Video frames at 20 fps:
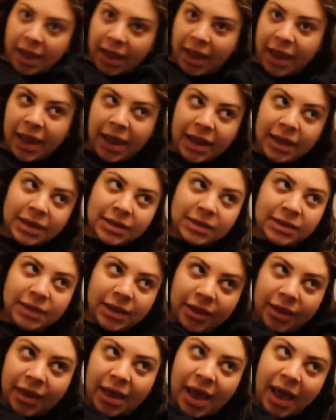and
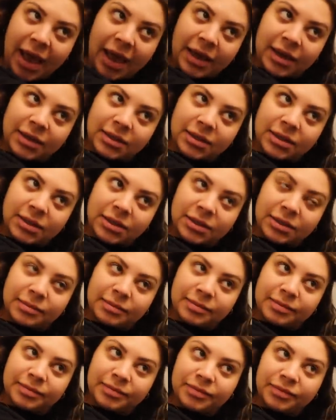that
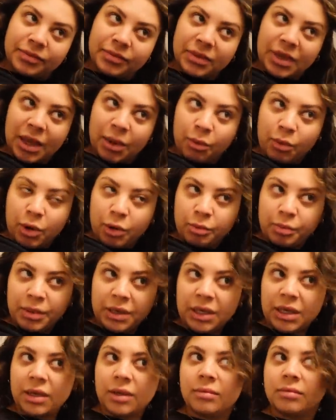it won't
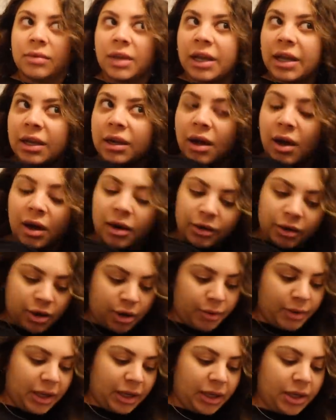be like an
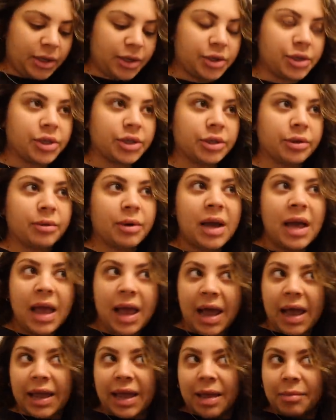ongoing issue.
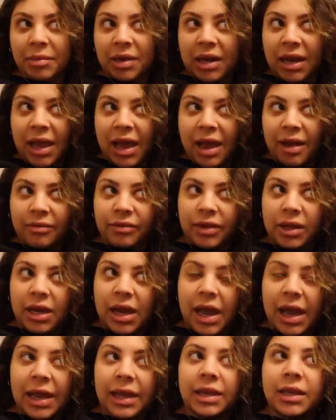I am gonna have the
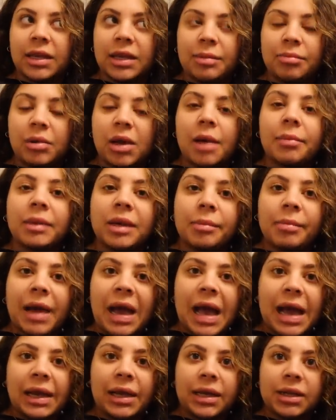guy keep coming
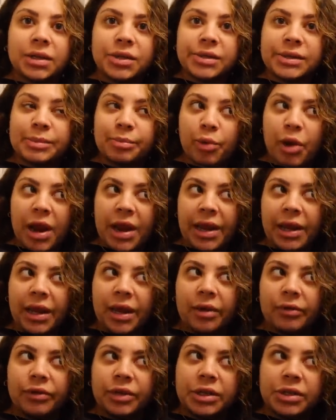back and spraying
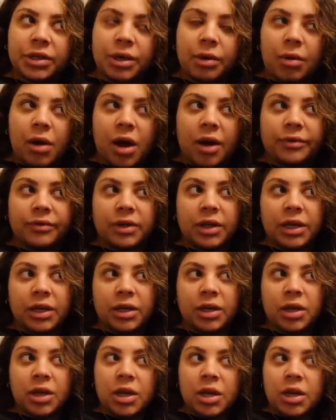every so
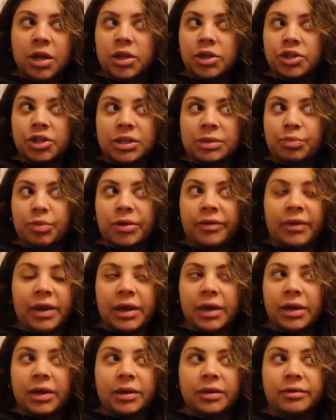often, just
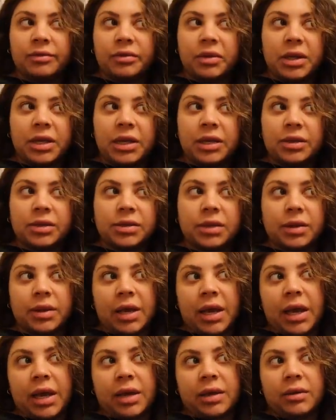preventatively, so
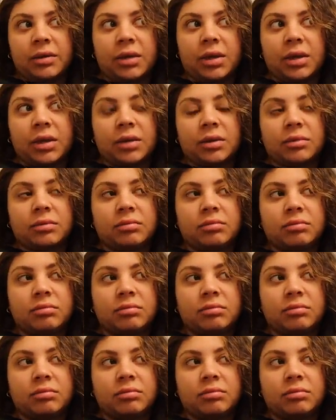that, you know,